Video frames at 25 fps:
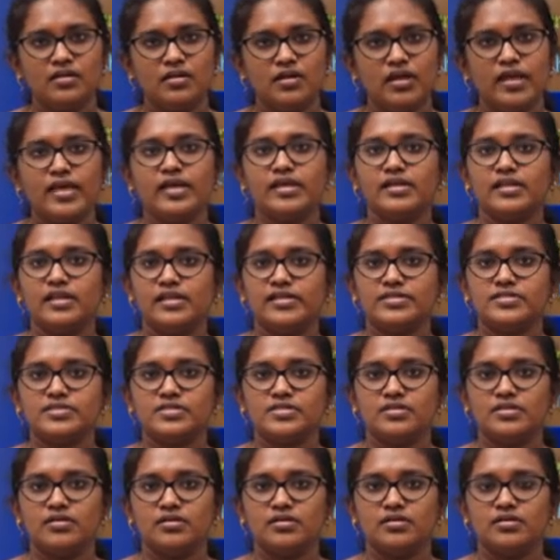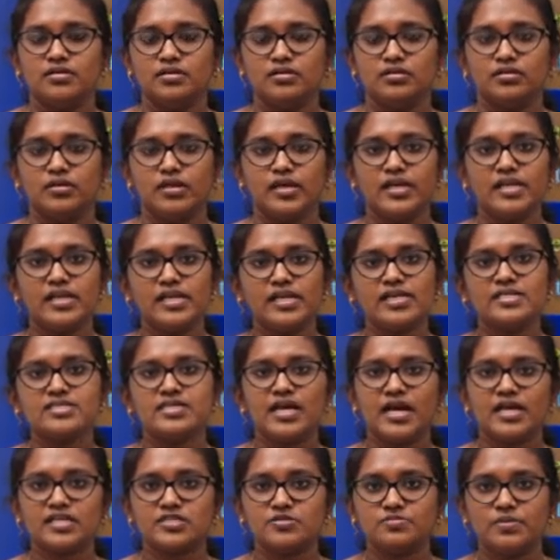English
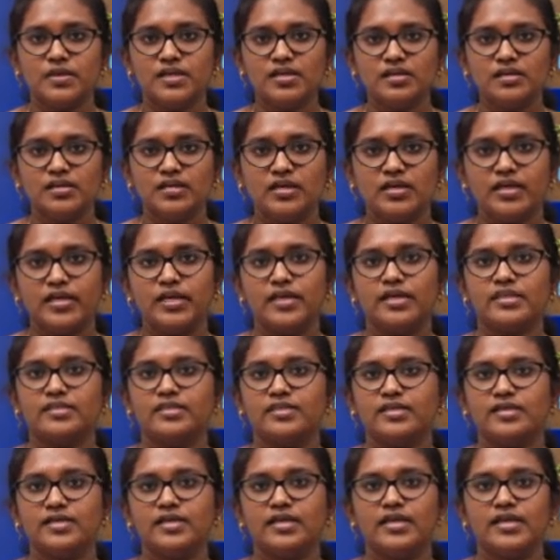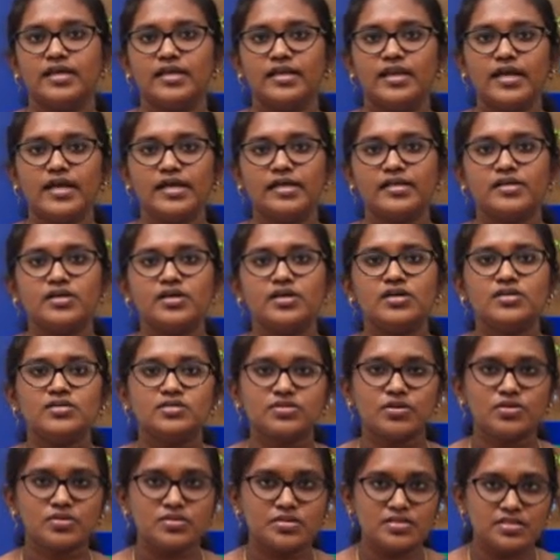as well Hindi, right?
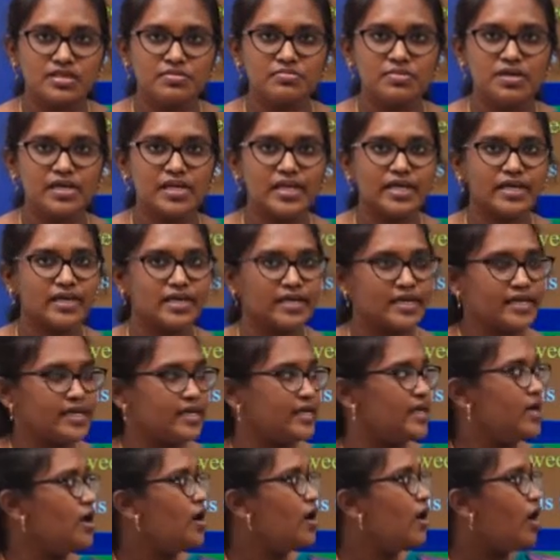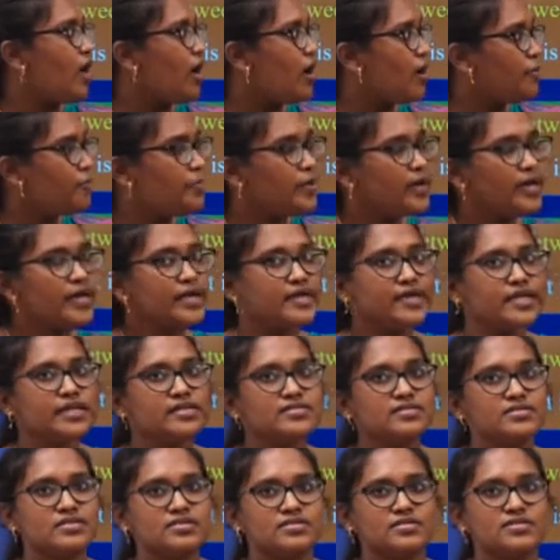So, similarly operating
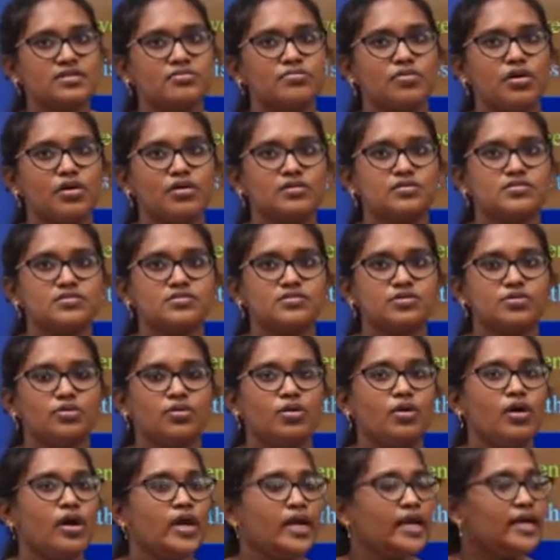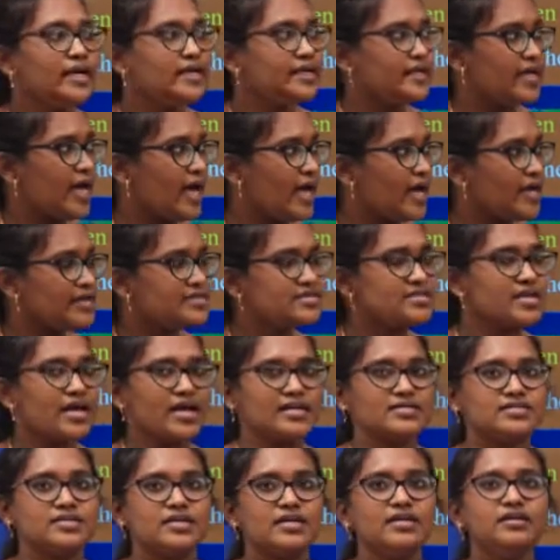system also, it acts
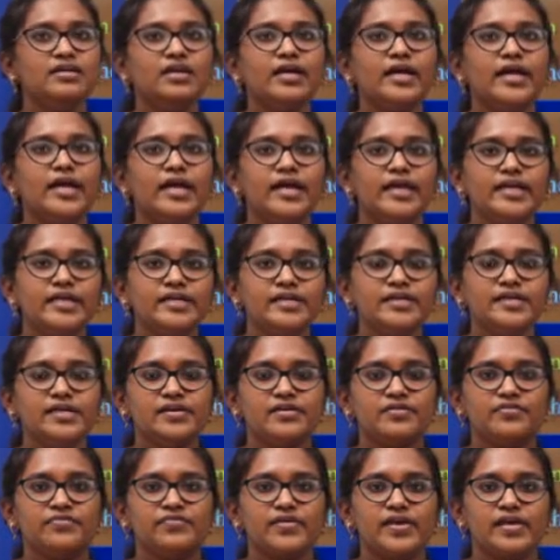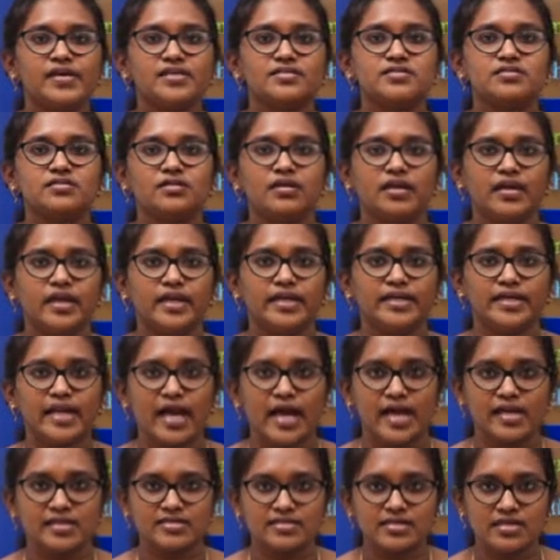as an interface, it
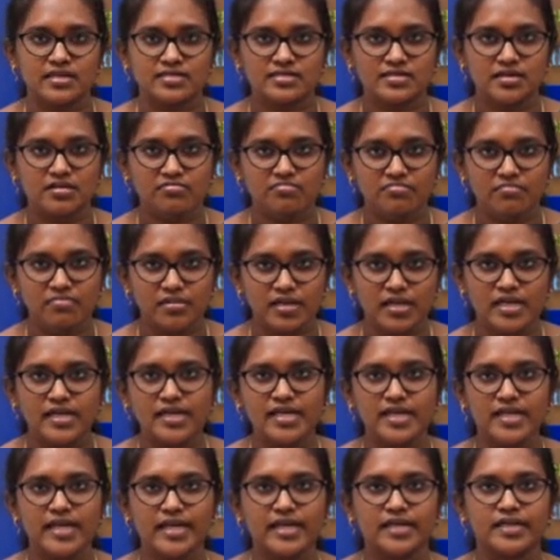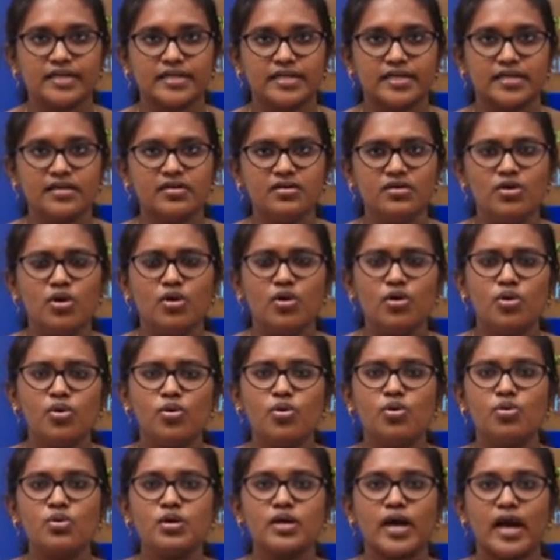acts as a mediator
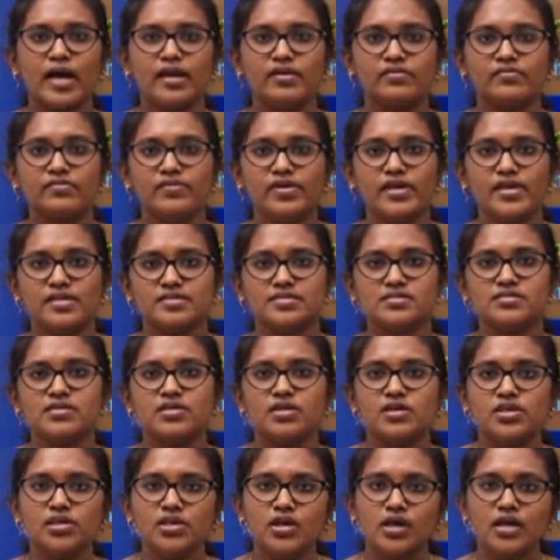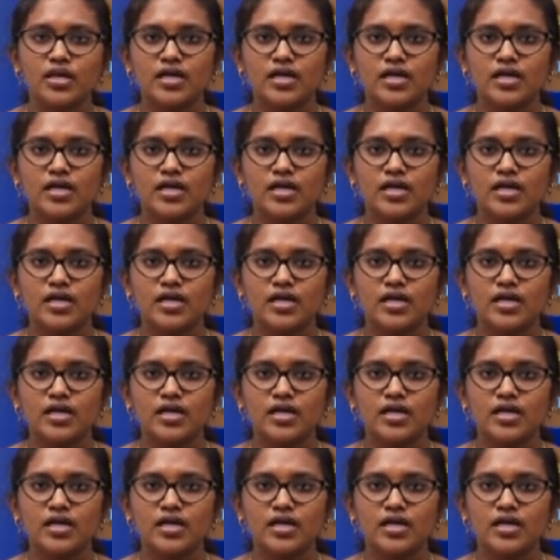who conveys your